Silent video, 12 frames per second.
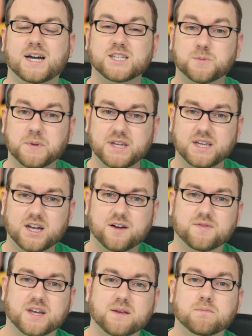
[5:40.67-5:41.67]
And speaking
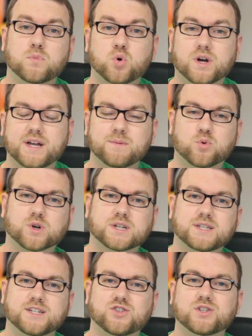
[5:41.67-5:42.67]
of that, more and more
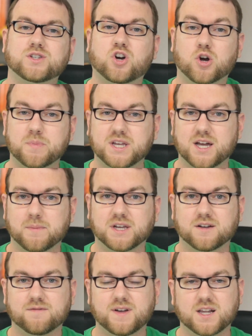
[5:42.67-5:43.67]
extensions are
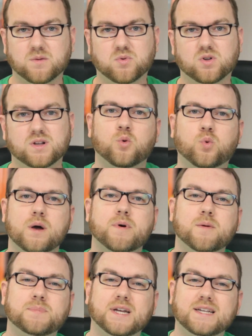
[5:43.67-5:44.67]
becoming available.
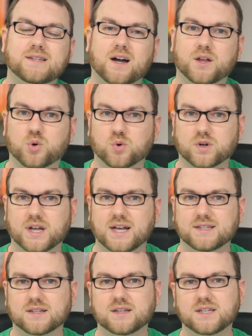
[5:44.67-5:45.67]
WebUpdate.org
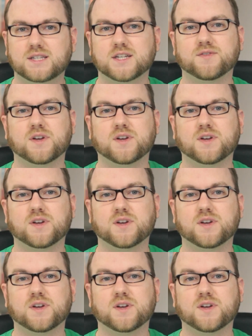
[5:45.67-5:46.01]
has a list of